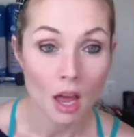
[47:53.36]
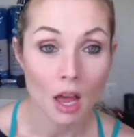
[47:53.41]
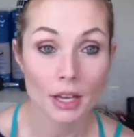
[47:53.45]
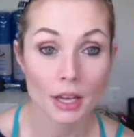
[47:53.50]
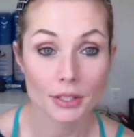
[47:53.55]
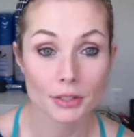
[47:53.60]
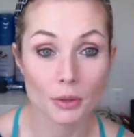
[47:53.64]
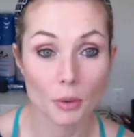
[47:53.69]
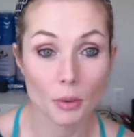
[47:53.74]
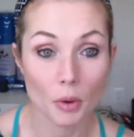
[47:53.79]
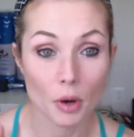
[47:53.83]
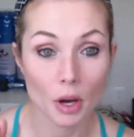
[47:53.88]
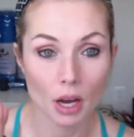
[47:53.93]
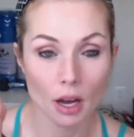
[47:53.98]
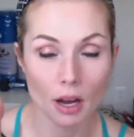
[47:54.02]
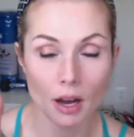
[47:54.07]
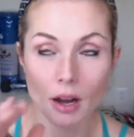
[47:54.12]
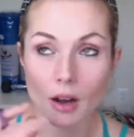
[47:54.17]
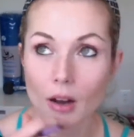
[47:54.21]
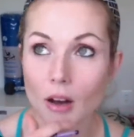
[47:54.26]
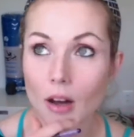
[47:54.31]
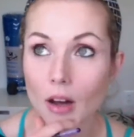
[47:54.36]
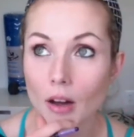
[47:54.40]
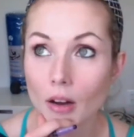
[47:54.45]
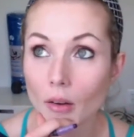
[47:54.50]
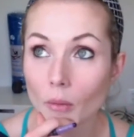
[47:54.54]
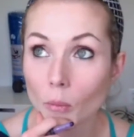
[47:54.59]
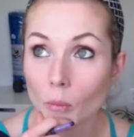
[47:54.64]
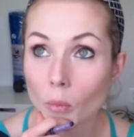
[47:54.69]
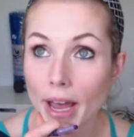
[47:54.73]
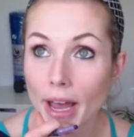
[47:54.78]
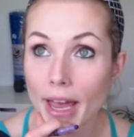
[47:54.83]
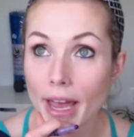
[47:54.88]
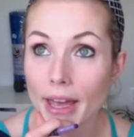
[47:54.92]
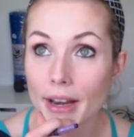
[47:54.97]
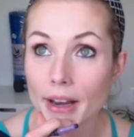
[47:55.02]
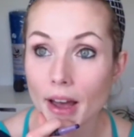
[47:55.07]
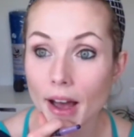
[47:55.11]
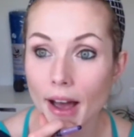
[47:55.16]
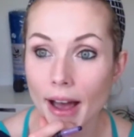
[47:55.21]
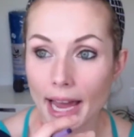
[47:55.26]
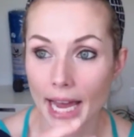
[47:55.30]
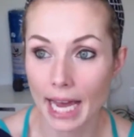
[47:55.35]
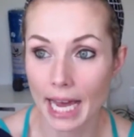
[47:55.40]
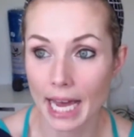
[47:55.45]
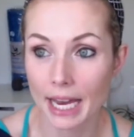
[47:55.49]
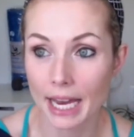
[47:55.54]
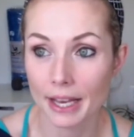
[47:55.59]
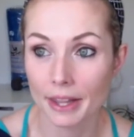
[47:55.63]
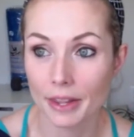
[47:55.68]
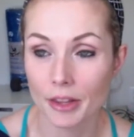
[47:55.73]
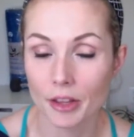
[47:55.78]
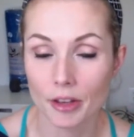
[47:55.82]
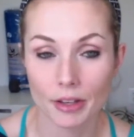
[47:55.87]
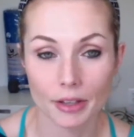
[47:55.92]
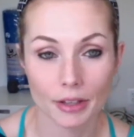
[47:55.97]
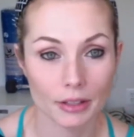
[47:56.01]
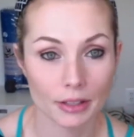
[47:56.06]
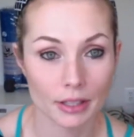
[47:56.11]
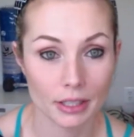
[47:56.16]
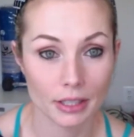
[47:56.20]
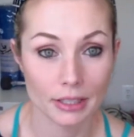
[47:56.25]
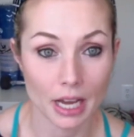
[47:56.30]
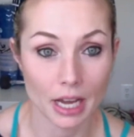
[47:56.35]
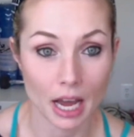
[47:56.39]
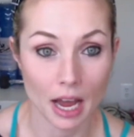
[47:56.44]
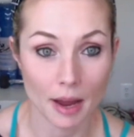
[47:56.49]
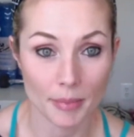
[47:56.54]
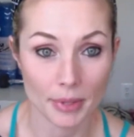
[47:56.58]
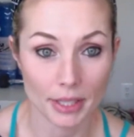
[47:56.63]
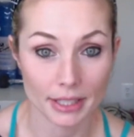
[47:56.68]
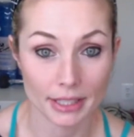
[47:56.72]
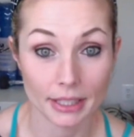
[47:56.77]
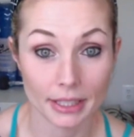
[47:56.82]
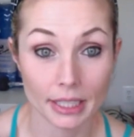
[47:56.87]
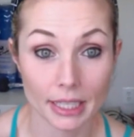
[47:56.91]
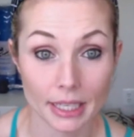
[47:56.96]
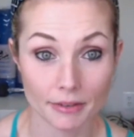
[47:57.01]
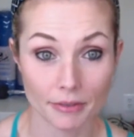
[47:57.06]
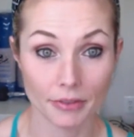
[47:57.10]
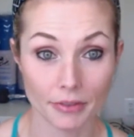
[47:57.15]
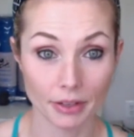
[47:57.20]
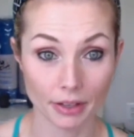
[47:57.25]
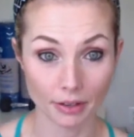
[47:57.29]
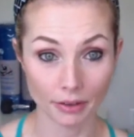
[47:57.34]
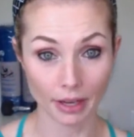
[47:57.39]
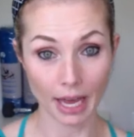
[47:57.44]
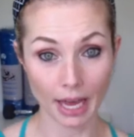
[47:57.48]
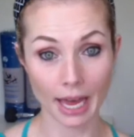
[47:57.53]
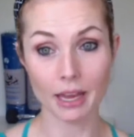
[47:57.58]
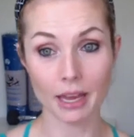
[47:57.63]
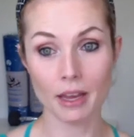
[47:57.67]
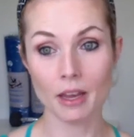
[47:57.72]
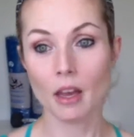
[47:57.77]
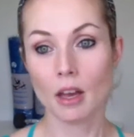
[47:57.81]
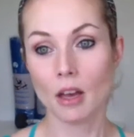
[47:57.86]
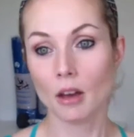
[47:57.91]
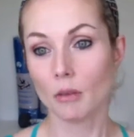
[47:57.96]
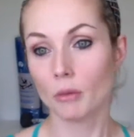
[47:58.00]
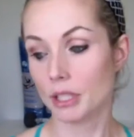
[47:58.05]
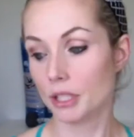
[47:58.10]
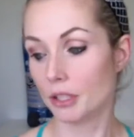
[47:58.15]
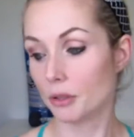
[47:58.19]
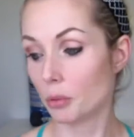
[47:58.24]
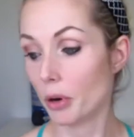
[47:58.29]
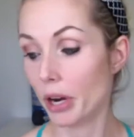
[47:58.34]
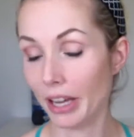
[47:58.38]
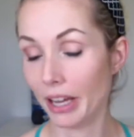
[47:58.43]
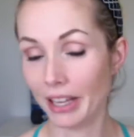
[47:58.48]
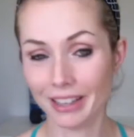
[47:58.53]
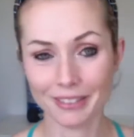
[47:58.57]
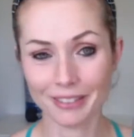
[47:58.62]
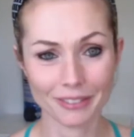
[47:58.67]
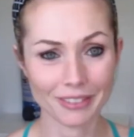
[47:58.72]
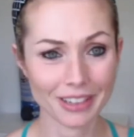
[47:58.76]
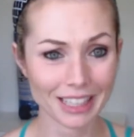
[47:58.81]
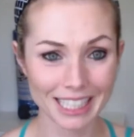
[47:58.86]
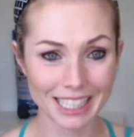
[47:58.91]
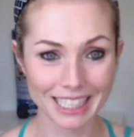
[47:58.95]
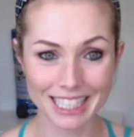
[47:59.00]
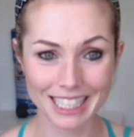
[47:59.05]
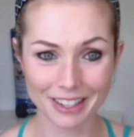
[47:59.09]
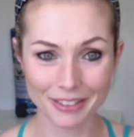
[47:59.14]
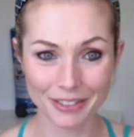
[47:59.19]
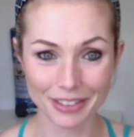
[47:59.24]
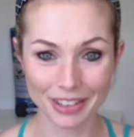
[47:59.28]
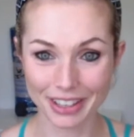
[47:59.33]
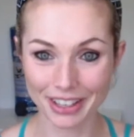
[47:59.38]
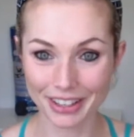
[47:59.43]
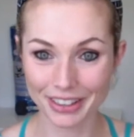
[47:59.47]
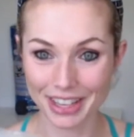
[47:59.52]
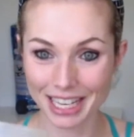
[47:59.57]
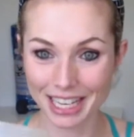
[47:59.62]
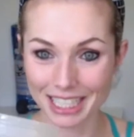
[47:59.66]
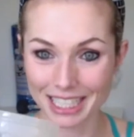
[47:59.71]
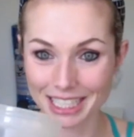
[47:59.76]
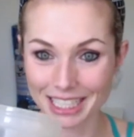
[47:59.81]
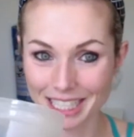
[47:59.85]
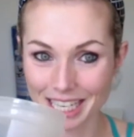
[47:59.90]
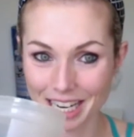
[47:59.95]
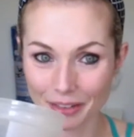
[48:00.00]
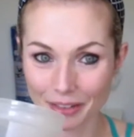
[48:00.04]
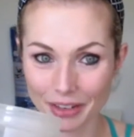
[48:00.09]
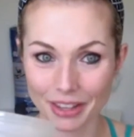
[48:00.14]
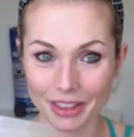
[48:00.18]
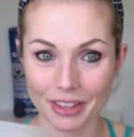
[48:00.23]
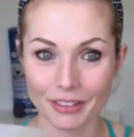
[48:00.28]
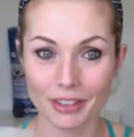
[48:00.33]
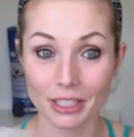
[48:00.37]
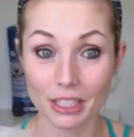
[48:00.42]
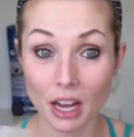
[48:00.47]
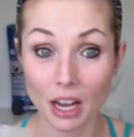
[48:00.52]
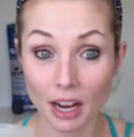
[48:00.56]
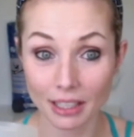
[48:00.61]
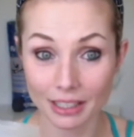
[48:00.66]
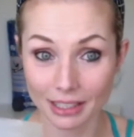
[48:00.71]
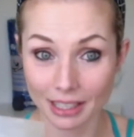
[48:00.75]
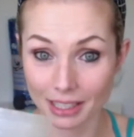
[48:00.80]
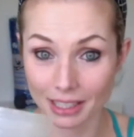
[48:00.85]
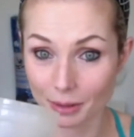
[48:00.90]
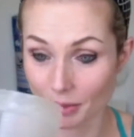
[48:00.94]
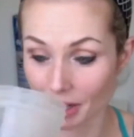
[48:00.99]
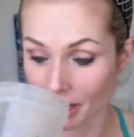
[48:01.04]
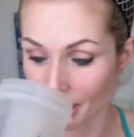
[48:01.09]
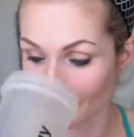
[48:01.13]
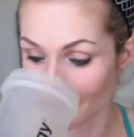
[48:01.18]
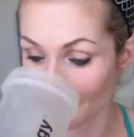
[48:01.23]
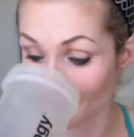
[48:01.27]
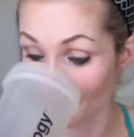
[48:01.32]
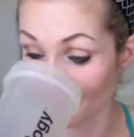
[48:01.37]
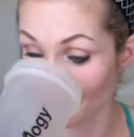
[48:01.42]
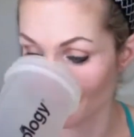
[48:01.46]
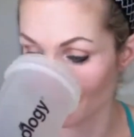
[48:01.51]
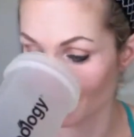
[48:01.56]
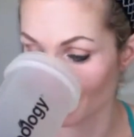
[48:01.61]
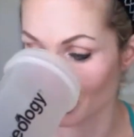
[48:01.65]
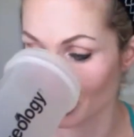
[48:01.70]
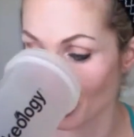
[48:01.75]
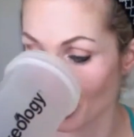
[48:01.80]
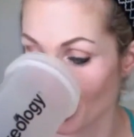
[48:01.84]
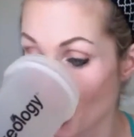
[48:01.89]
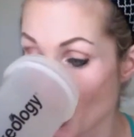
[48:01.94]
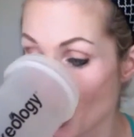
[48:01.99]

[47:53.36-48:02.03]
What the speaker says: So when I had the diamonds leave, okay, which is a really difficult thing to deal with. I want to talk to you guys about how I dealt with this. So,